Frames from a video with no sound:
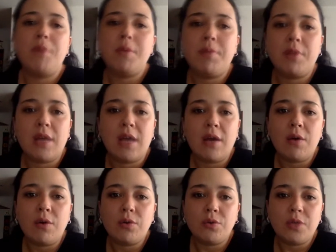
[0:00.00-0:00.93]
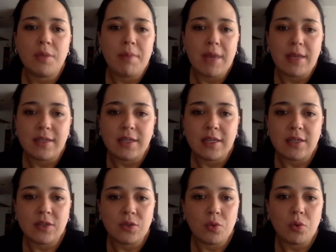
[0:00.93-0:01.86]
people can go to the basic
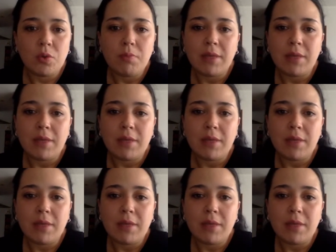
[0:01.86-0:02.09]
school,